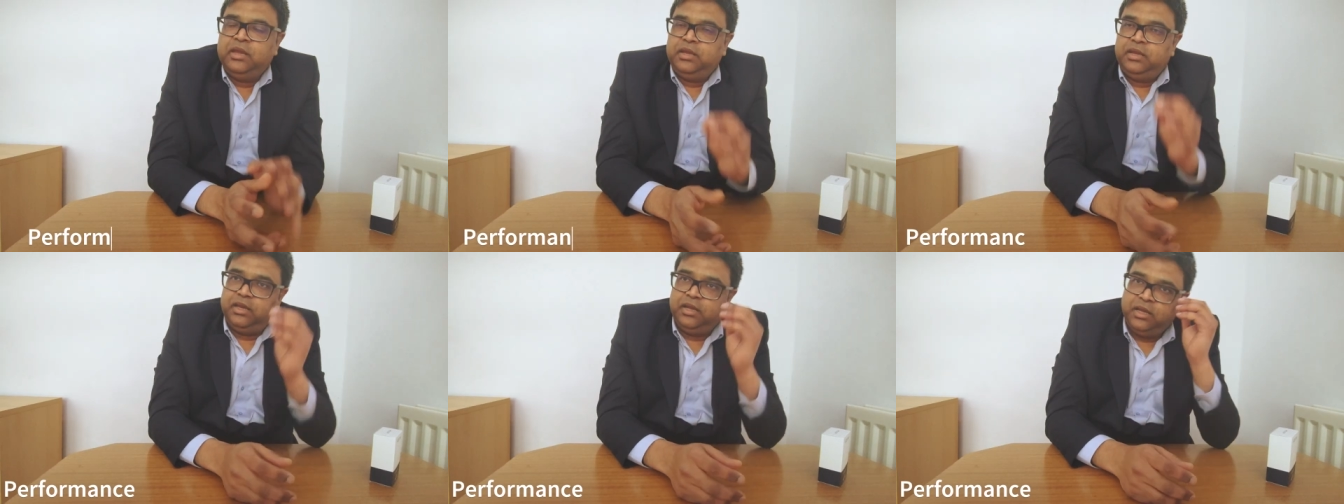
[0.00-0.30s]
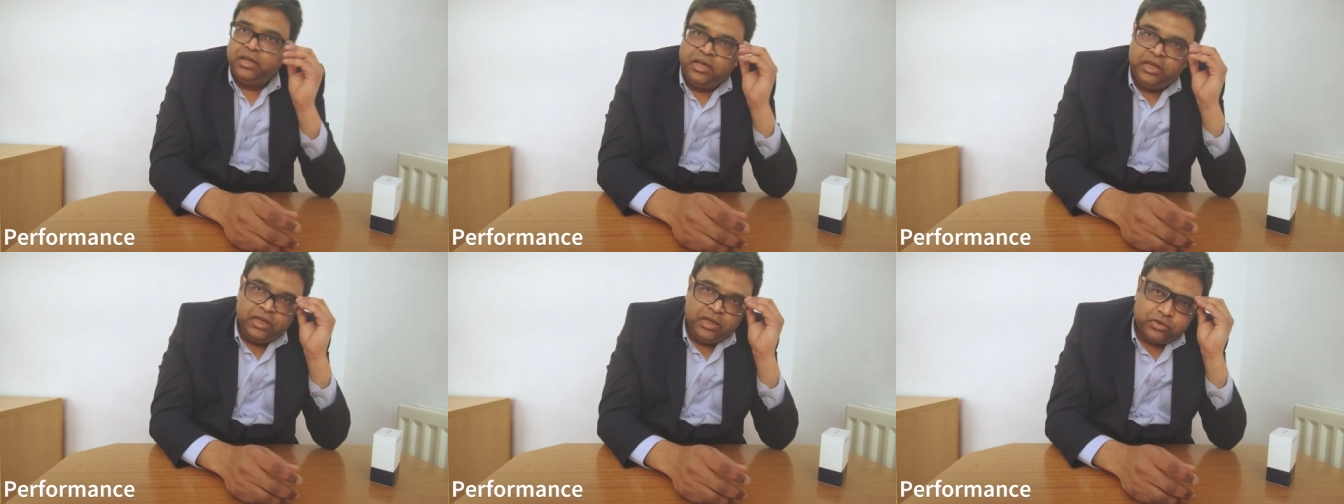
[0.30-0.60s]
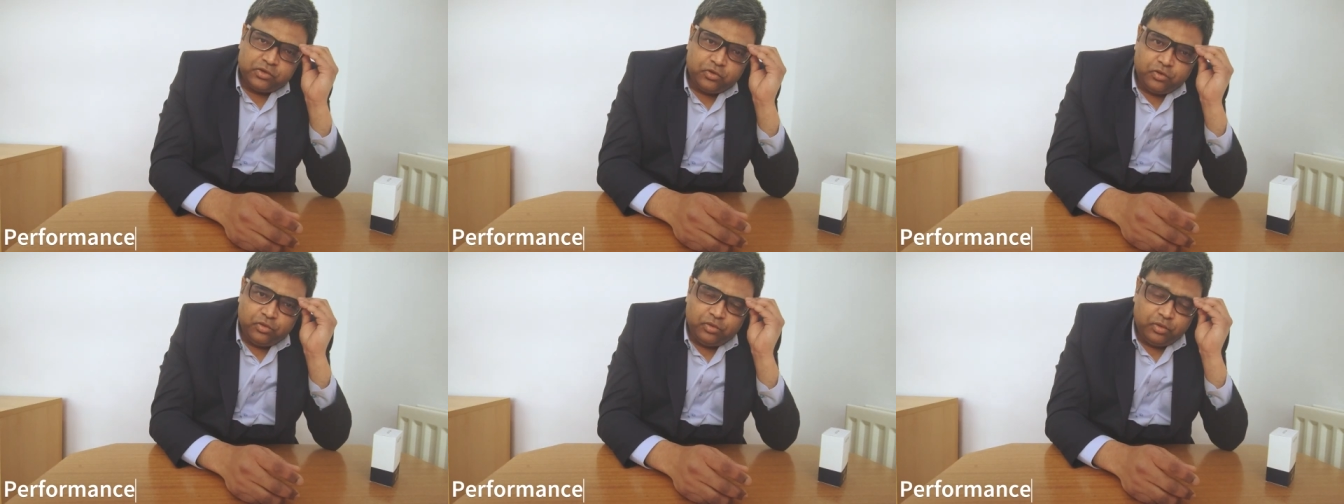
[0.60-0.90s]
Yeah,
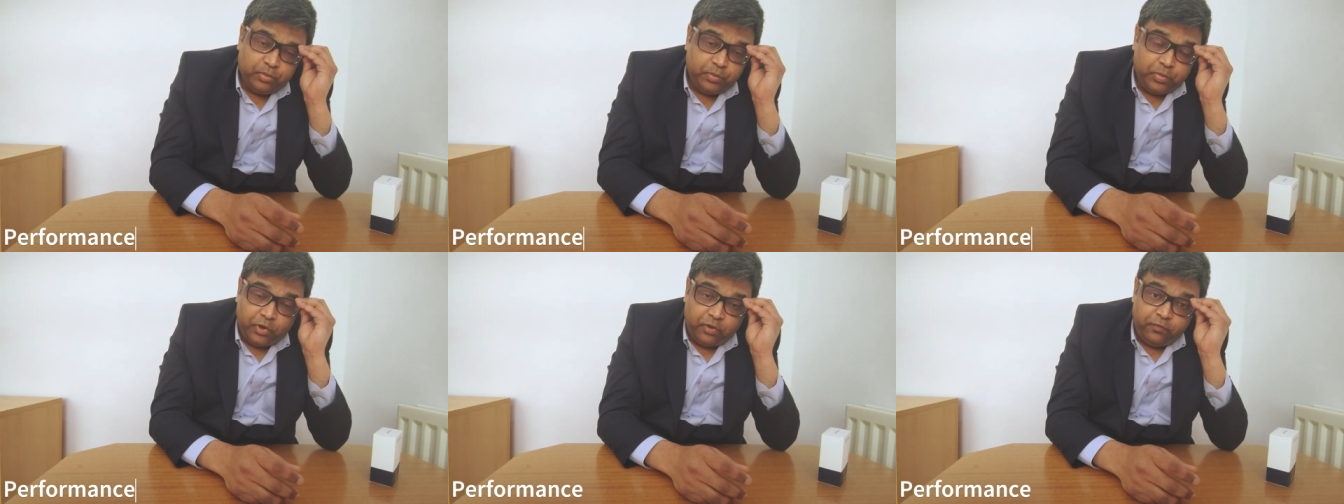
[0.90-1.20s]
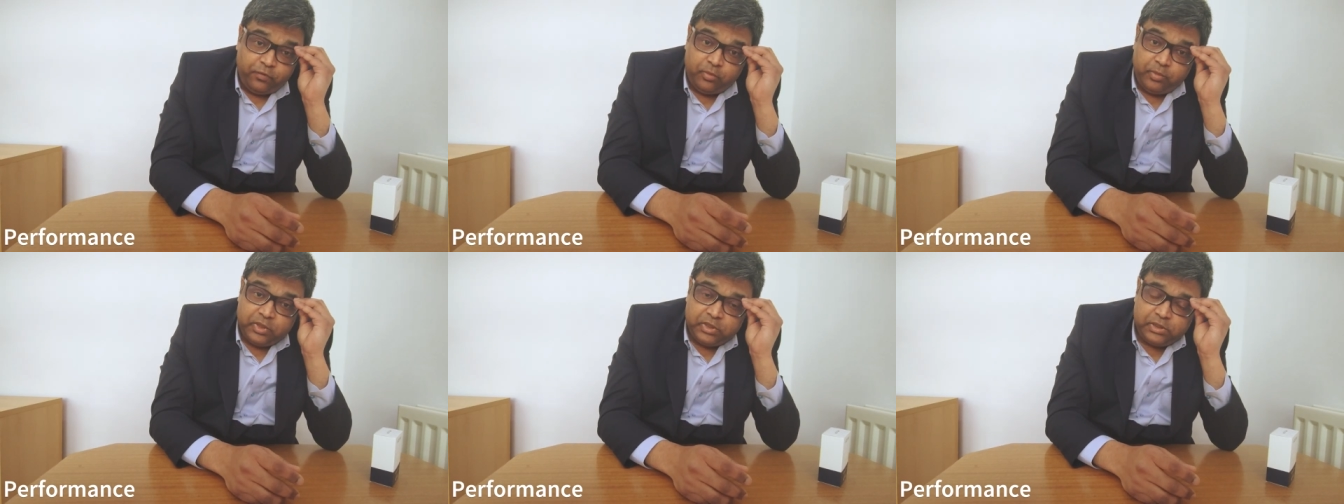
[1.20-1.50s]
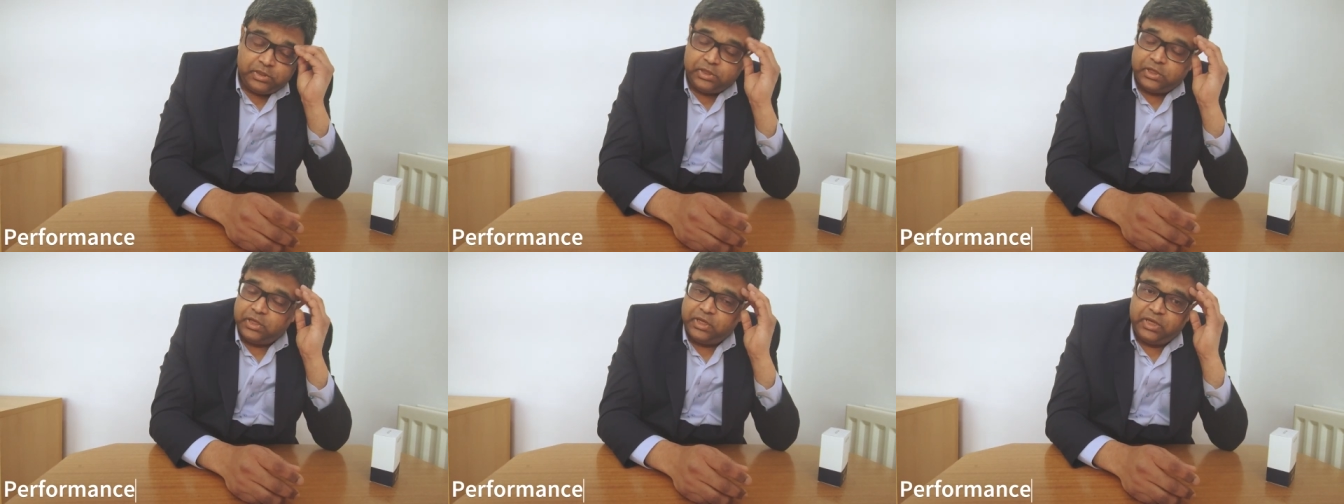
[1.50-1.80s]
so
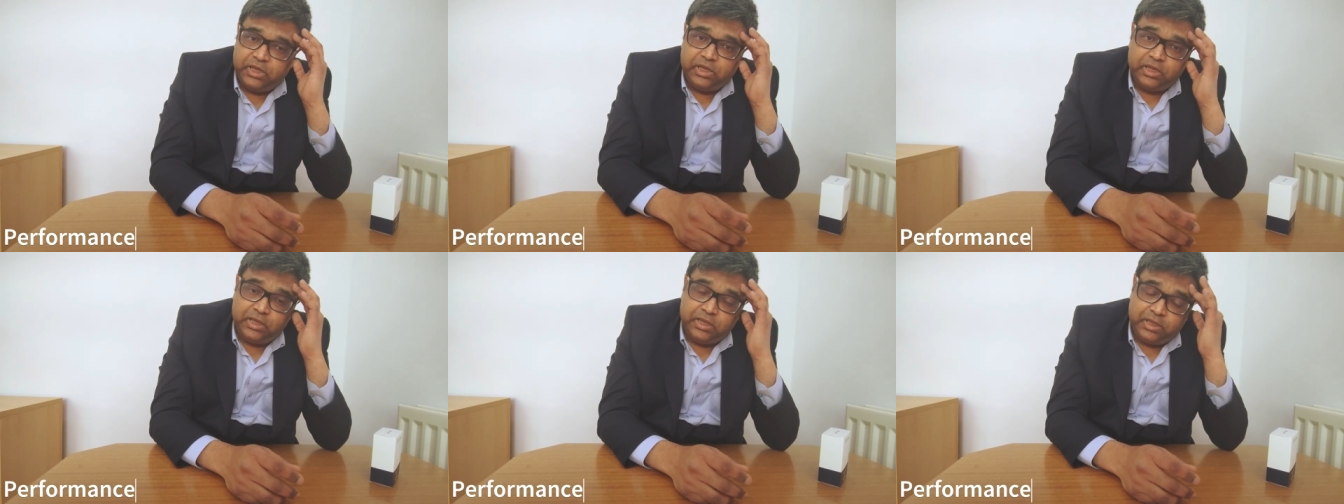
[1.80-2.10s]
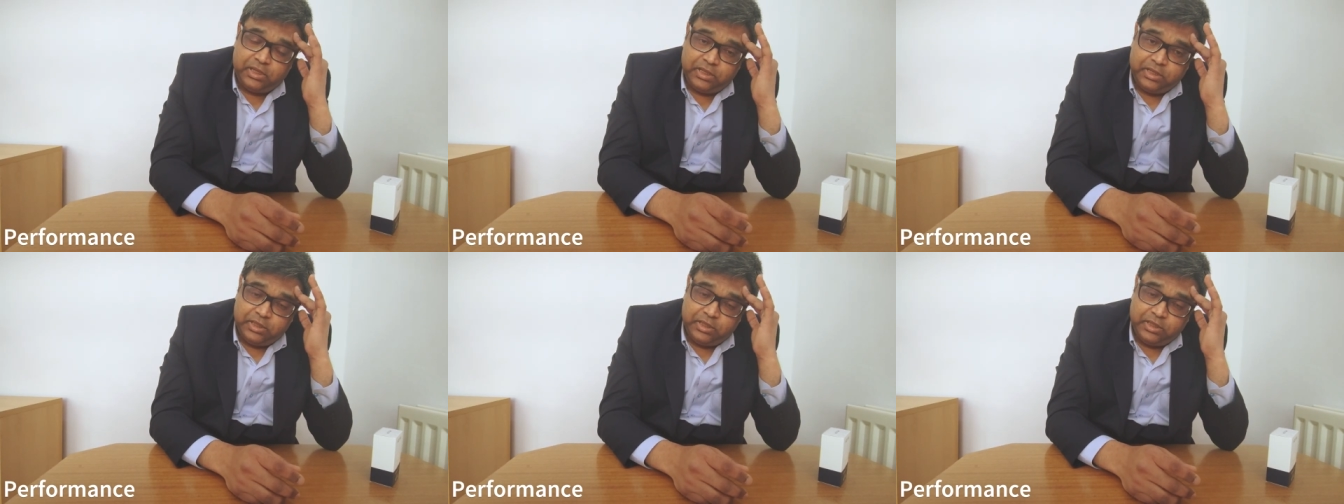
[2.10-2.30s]
performance uh,